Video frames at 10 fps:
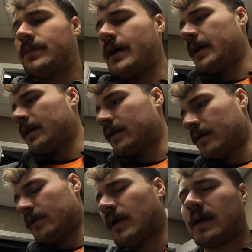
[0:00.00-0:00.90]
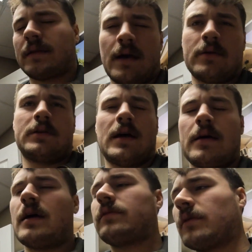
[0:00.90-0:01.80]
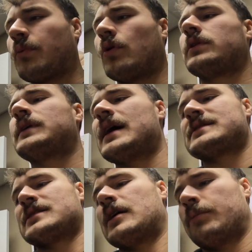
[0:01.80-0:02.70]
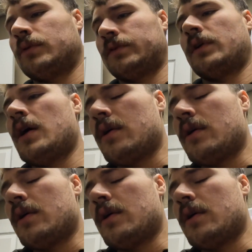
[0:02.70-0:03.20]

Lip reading: I have to pour test samples.